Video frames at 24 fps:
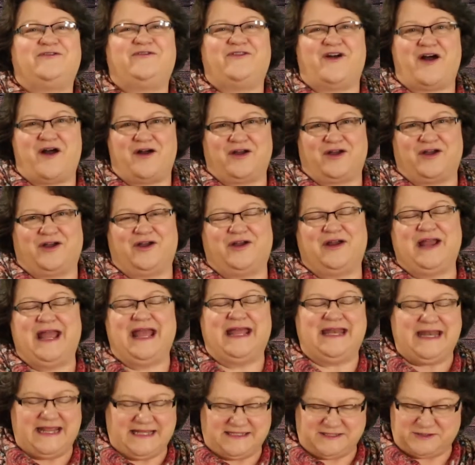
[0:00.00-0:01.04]
Fokker,
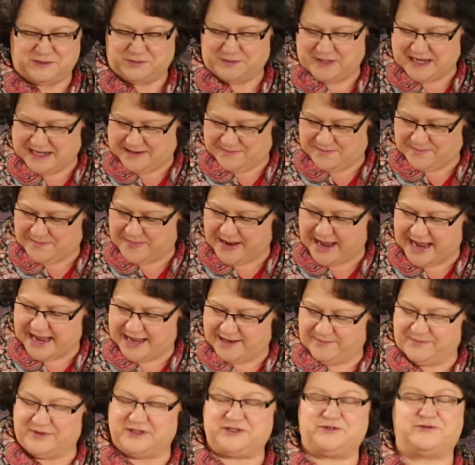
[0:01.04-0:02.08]
and it's written
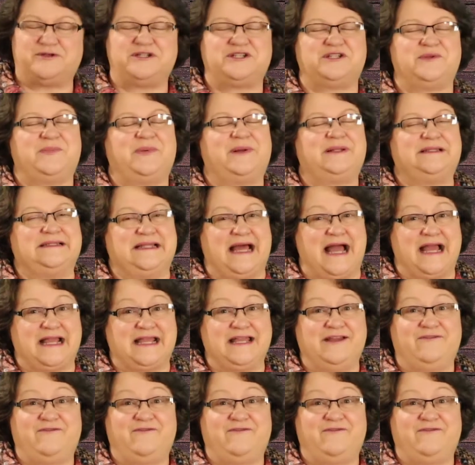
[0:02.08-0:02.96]
by Patricia Polacca.